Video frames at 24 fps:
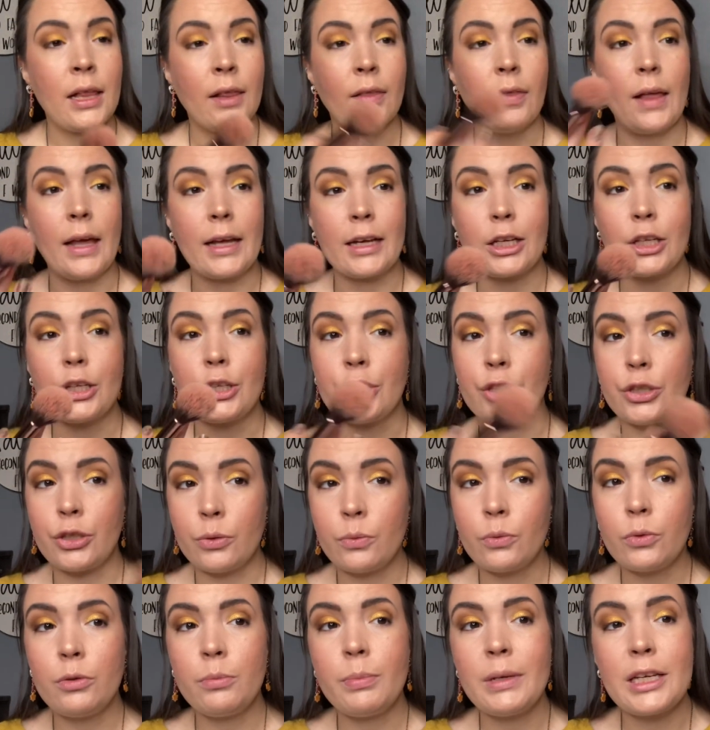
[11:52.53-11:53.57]
Like you
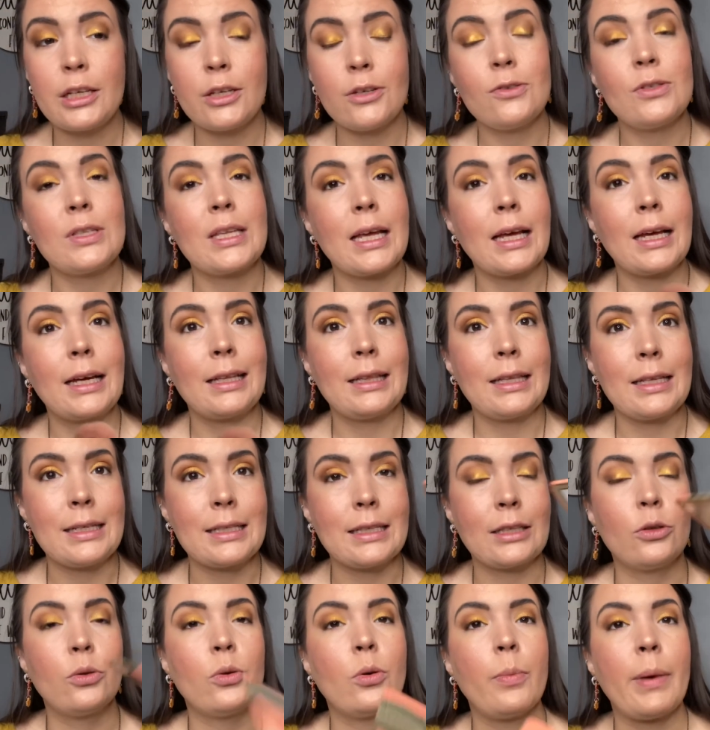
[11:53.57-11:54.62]
would be using these
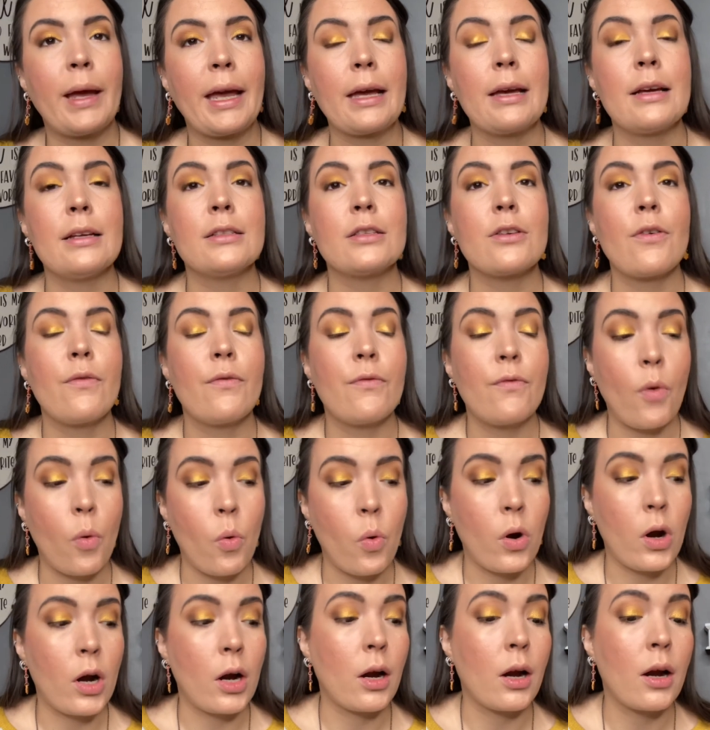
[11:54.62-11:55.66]
little pans
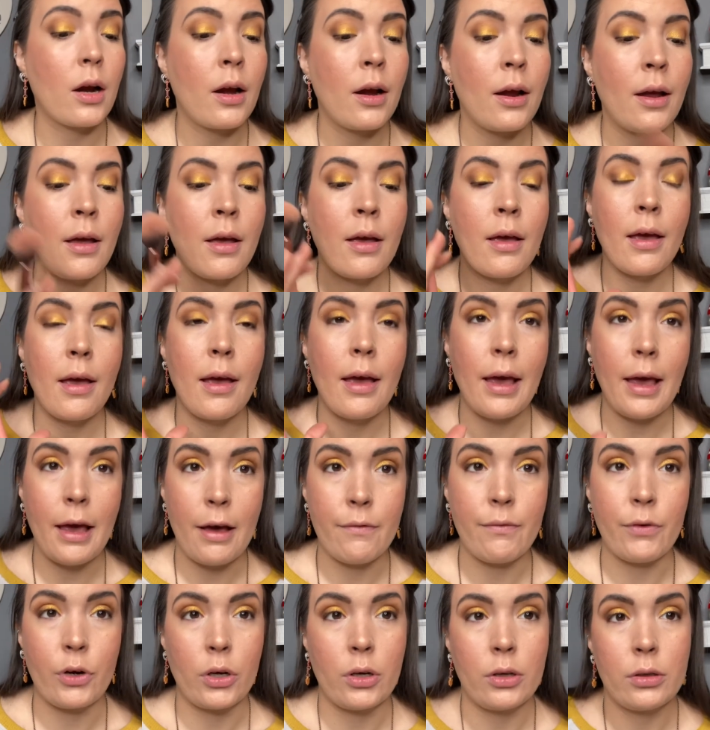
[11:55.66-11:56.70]

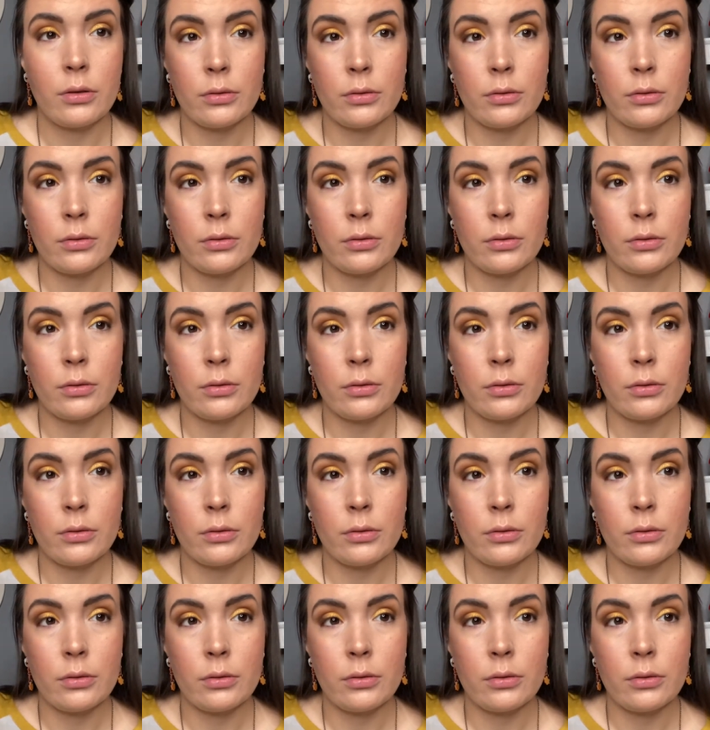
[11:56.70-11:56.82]
forever.